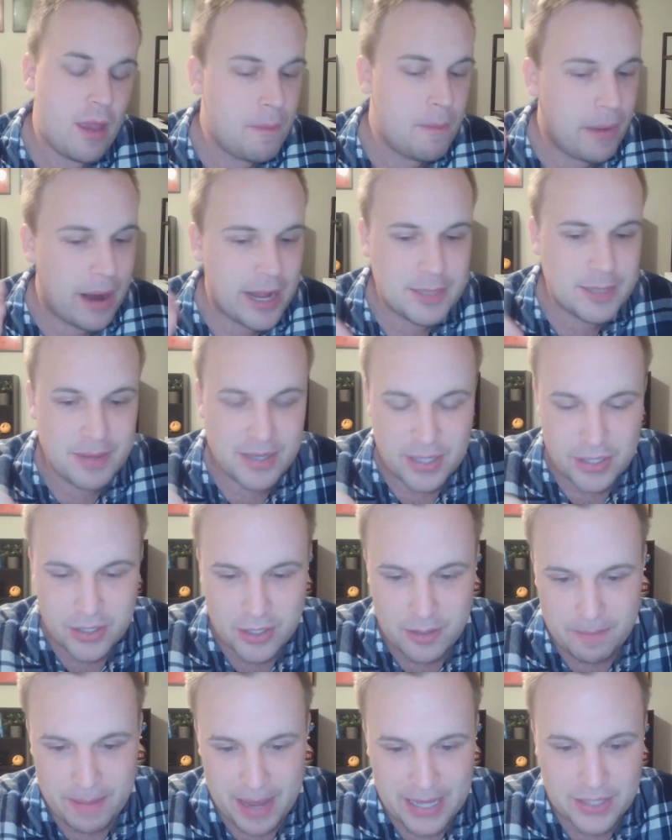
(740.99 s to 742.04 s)
Prize Picks is
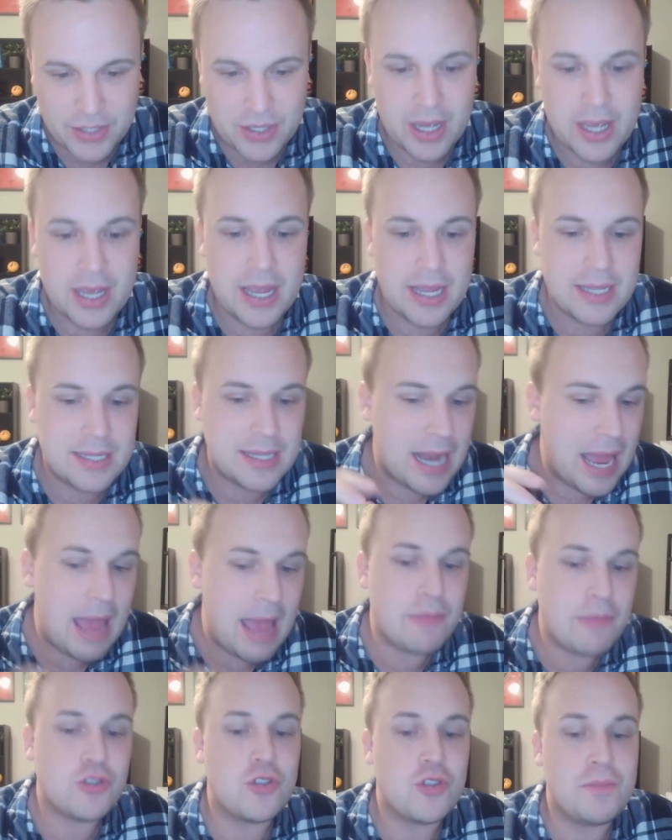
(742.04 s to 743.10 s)
the best. It's an
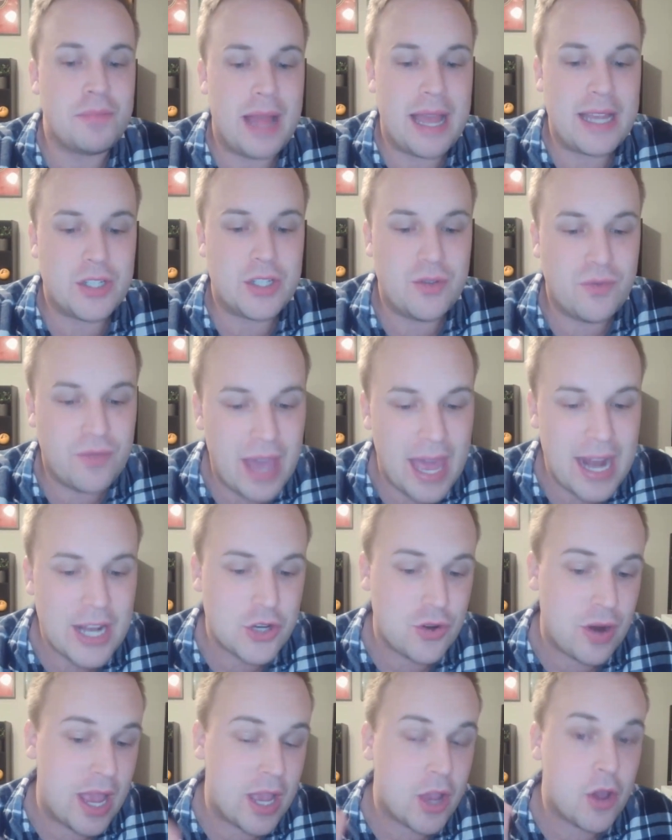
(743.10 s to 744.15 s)
absolute blast. You've got to
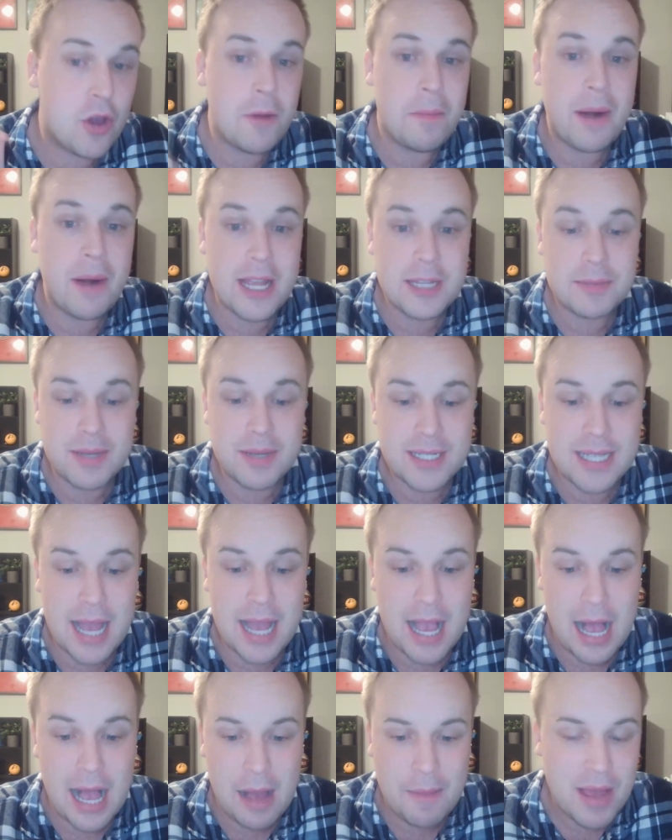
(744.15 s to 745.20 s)
try it. Go to prize picks dot
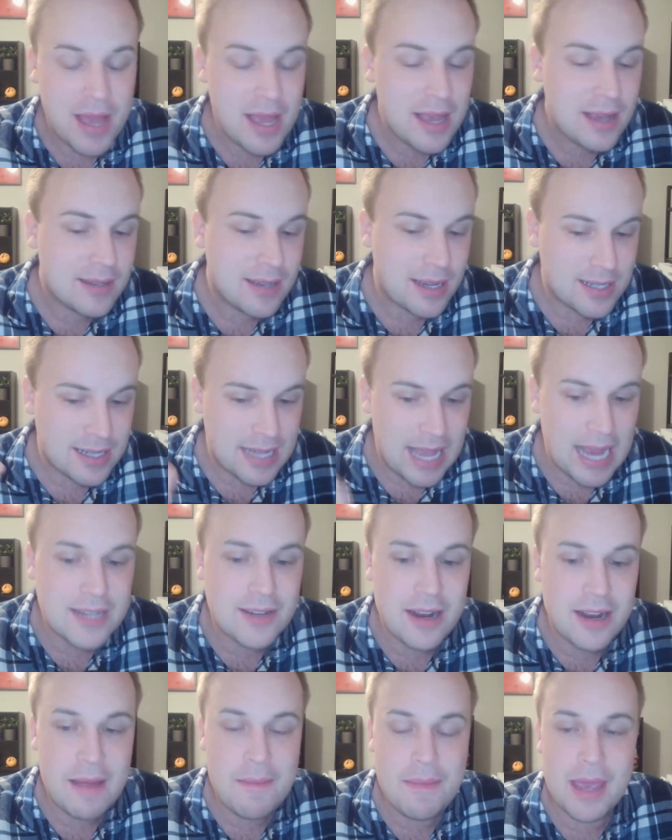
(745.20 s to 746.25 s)
com slash locked
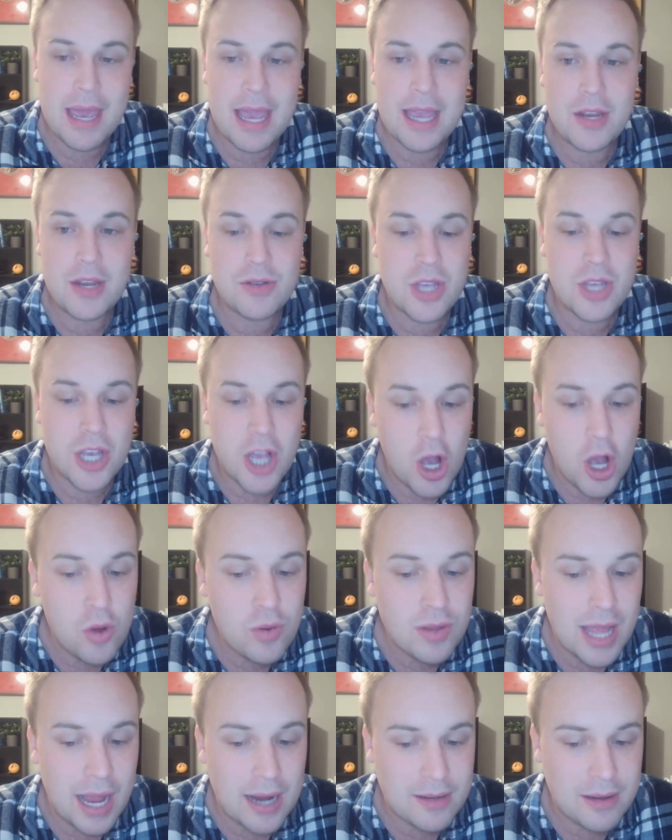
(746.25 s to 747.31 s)
on N B A and use the
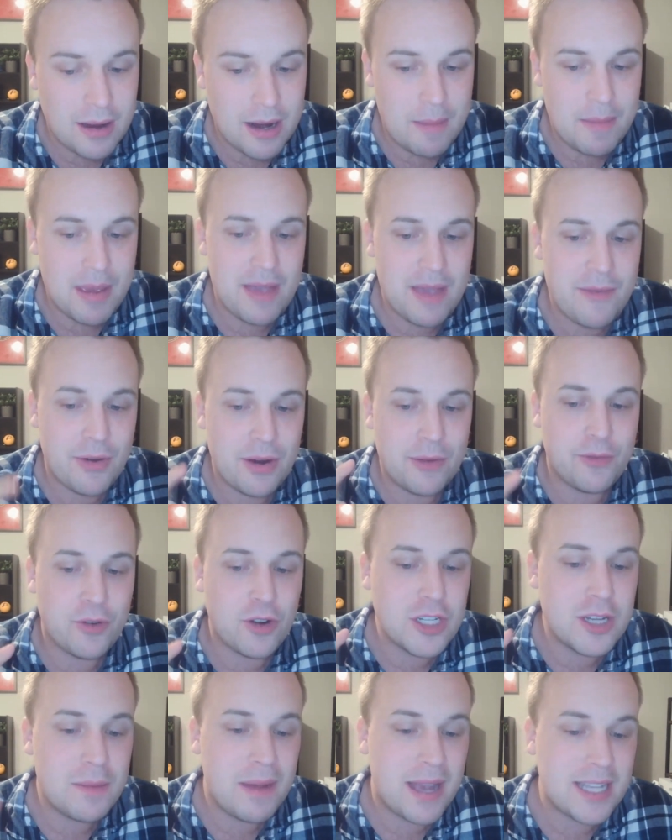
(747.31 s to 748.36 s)
code locked on N B A for a
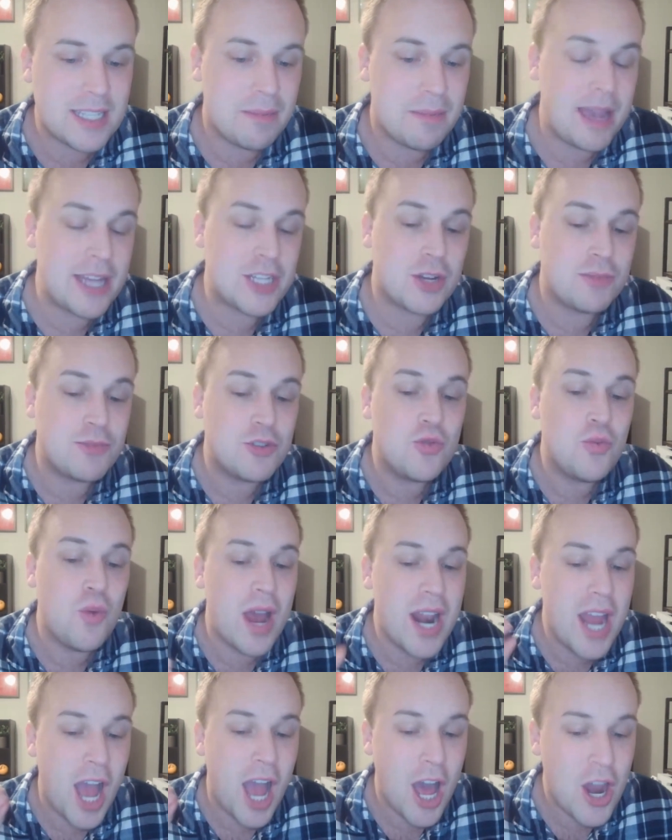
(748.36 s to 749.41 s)
first deposit match up to
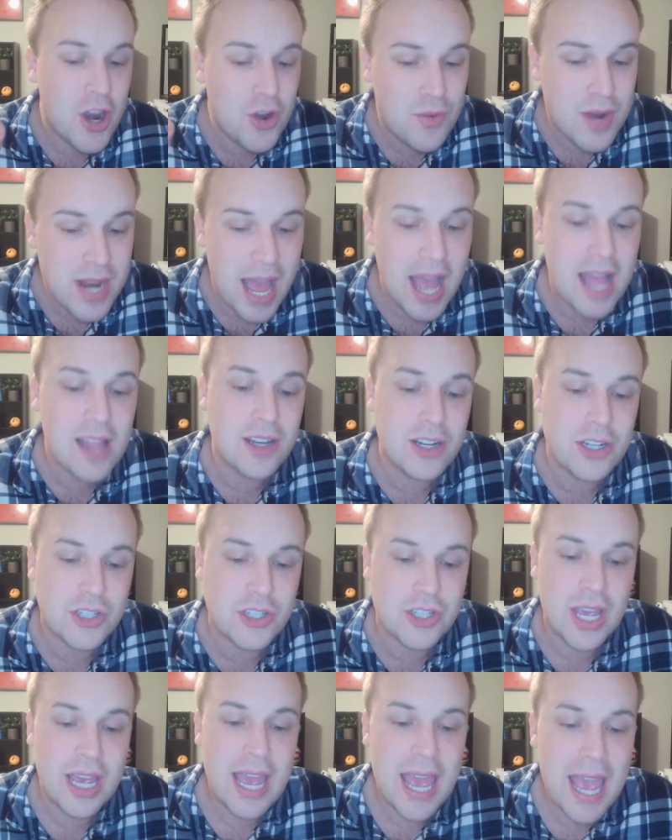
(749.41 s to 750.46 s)
one hundred dollars.
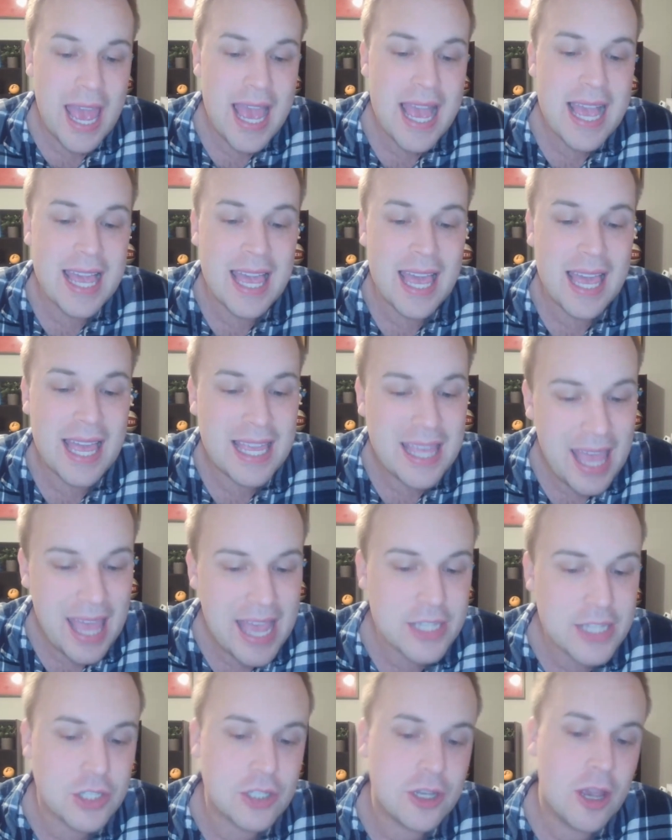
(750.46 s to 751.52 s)
Heck
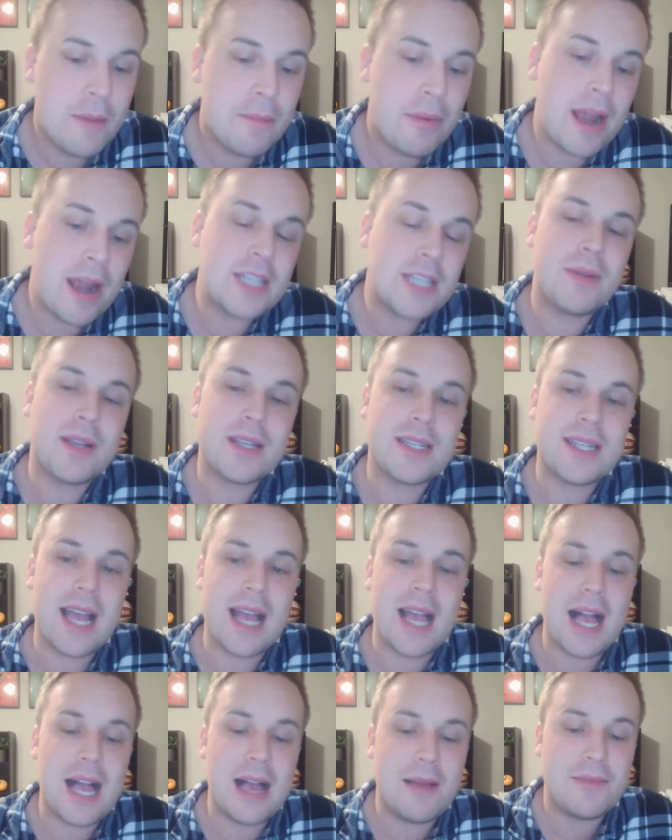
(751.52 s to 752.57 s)
yes. prize picks dot
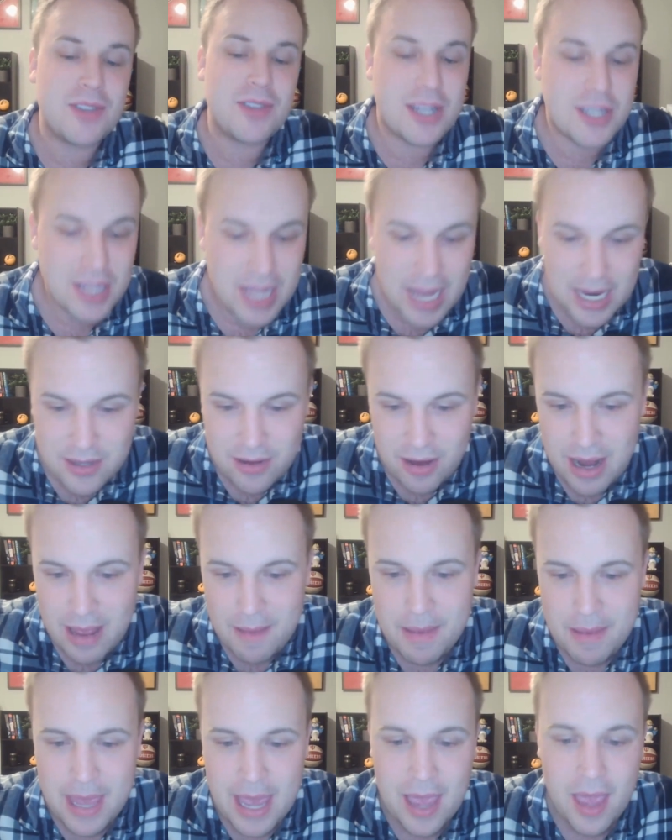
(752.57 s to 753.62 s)
com slash locked on N
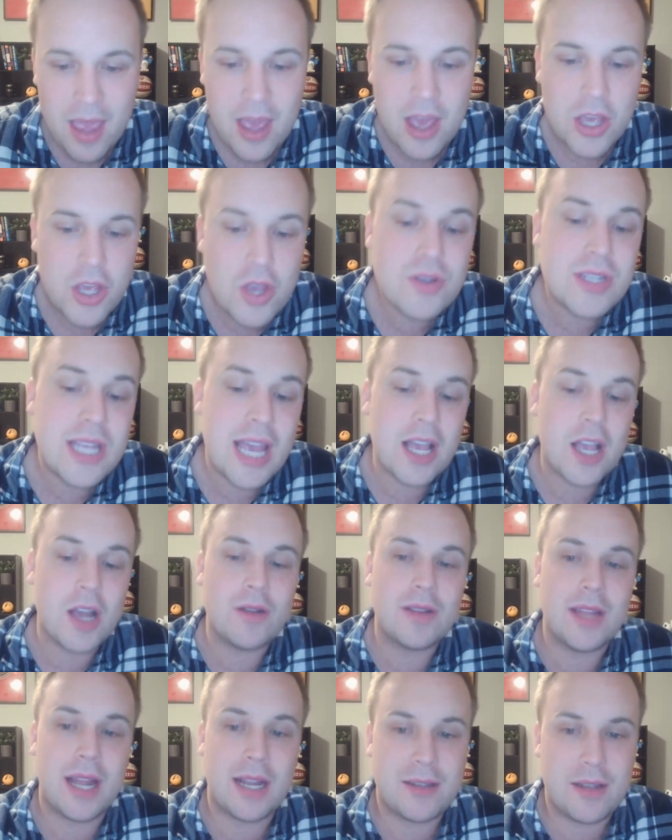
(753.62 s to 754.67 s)
B A. Use that
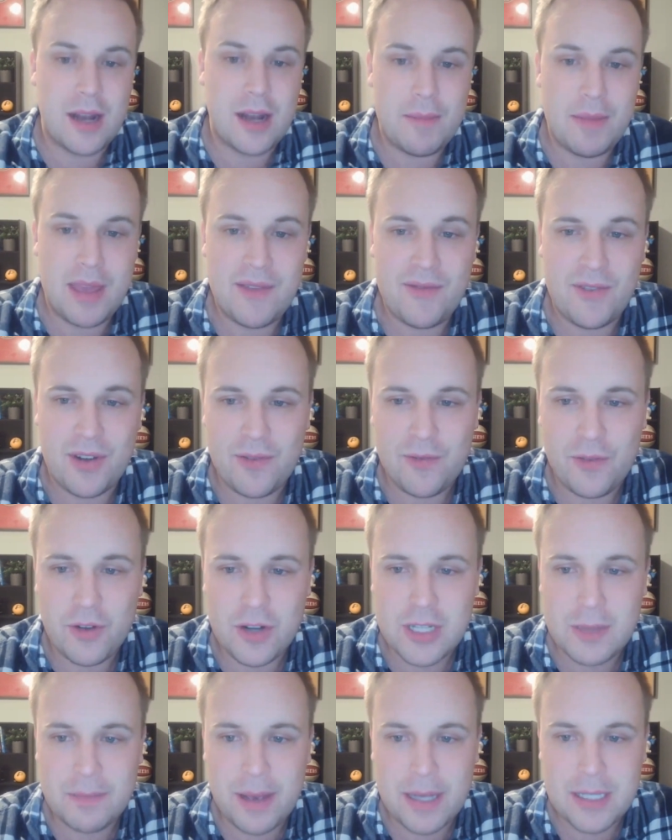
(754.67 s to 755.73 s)
code locked on N B A for a first
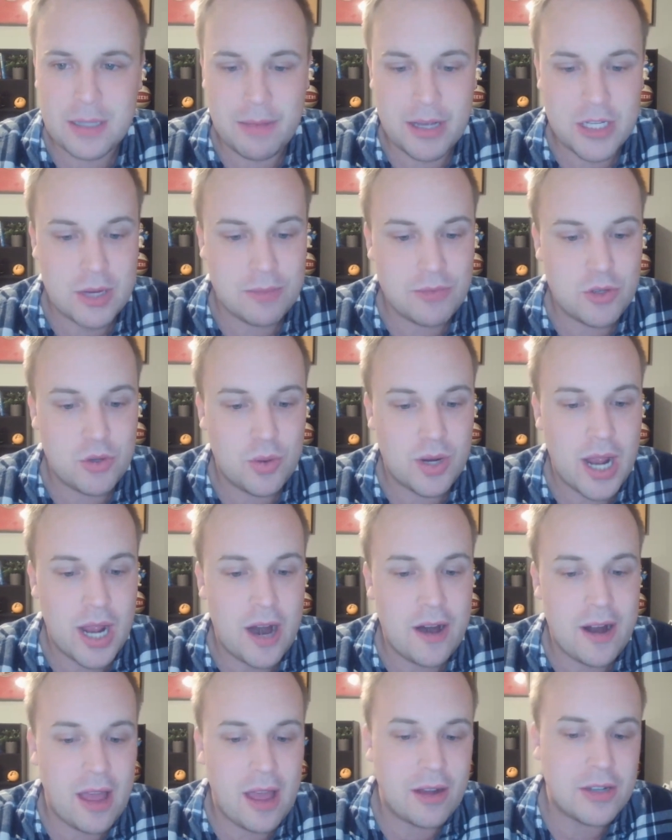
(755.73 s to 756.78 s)
deposit match up to one
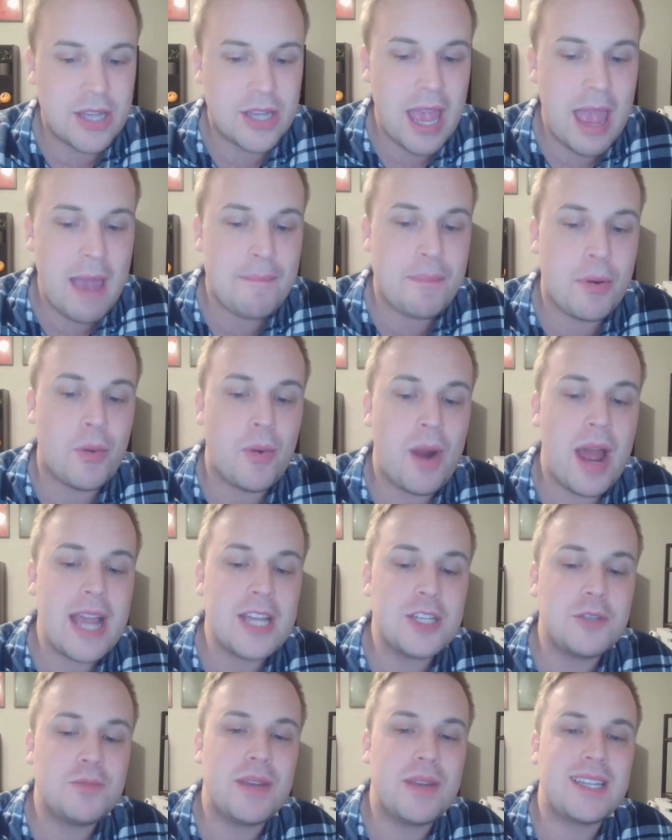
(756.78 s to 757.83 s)
hundred dollars at
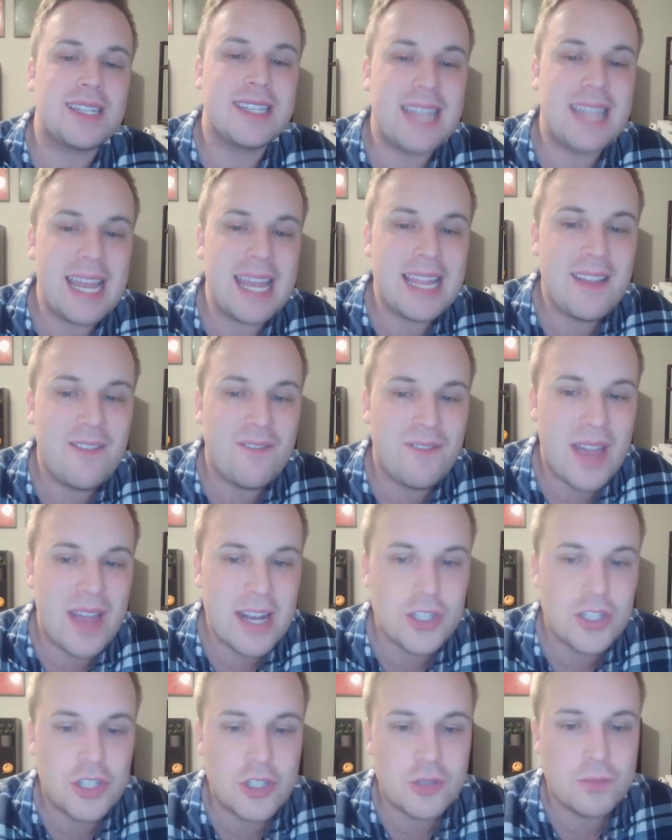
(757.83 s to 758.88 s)
Prize Picks Daily
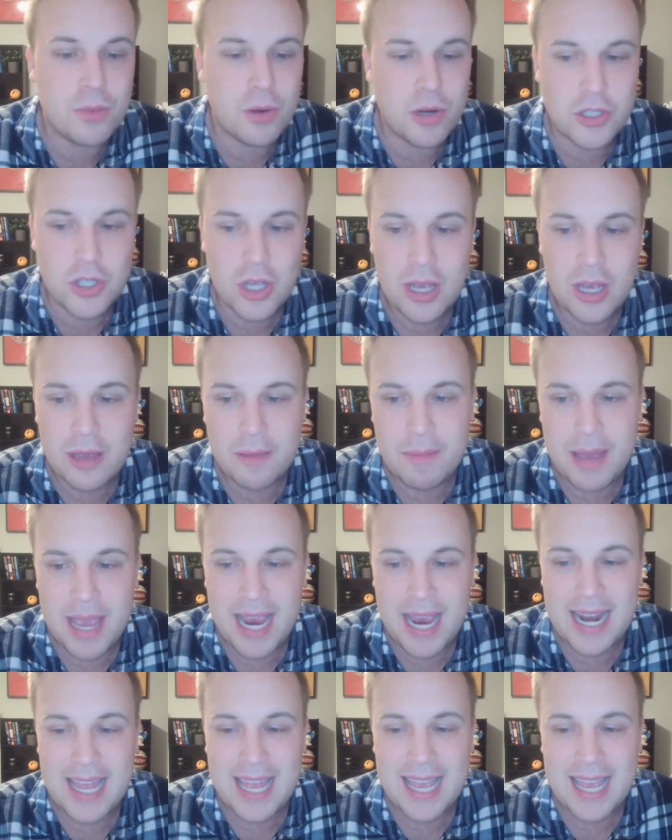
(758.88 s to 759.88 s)
Fantasy Sports Made